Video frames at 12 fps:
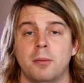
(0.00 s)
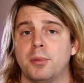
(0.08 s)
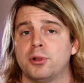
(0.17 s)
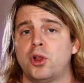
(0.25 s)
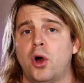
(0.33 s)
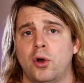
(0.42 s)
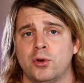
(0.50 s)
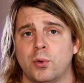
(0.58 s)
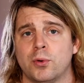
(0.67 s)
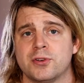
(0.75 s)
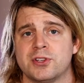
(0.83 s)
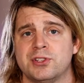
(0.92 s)
But law and
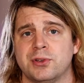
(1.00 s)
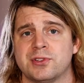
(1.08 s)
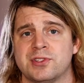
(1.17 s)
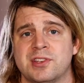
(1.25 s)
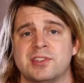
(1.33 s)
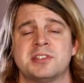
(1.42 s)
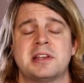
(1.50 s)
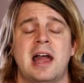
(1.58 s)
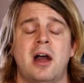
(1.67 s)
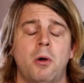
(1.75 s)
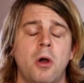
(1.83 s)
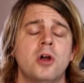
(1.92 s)
order still exists
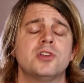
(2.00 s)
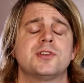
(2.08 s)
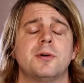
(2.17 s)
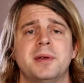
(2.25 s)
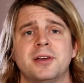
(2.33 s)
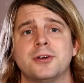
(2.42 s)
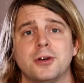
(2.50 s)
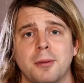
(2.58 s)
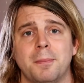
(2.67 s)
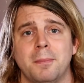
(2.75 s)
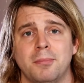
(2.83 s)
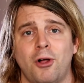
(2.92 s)
now, so I'll be a
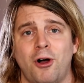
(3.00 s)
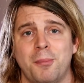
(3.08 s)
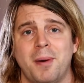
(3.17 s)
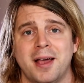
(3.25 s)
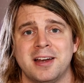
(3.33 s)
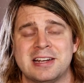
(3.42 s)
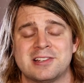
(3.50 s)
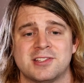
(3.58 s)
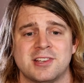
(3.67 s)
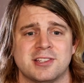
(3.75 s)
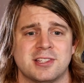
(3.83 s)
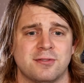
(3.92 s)
good law-abiding
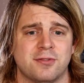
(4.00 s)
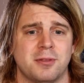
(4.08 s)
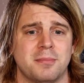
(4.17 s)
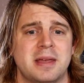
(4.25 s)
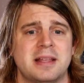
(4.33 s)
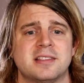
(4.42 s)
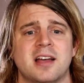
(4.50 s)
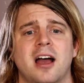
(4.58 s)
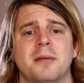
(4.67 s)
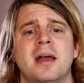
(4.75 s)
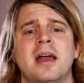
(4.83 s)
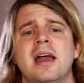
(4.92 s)
citizen for the
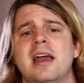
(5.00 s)
meantime.